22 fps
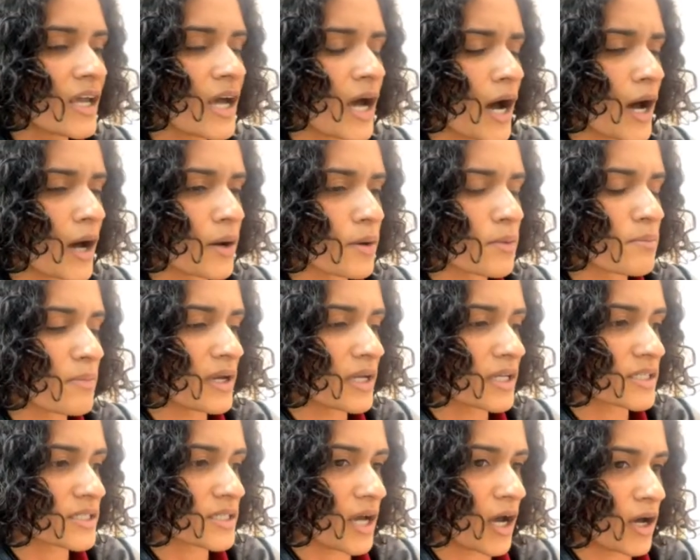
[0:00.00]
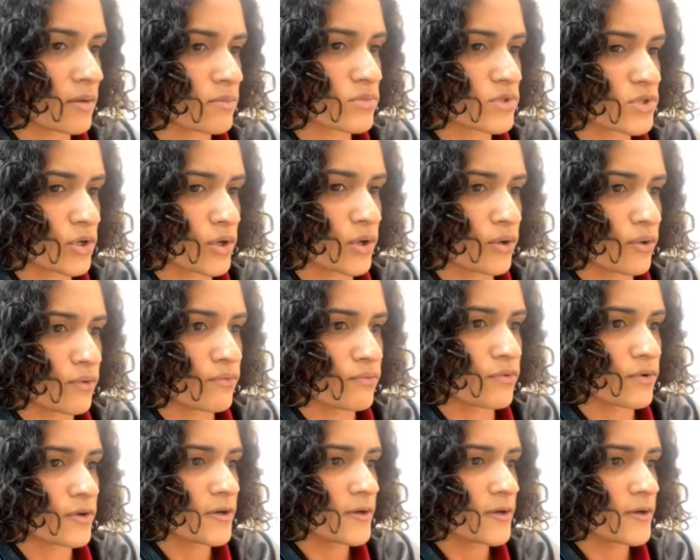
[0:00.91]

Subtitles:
In terms of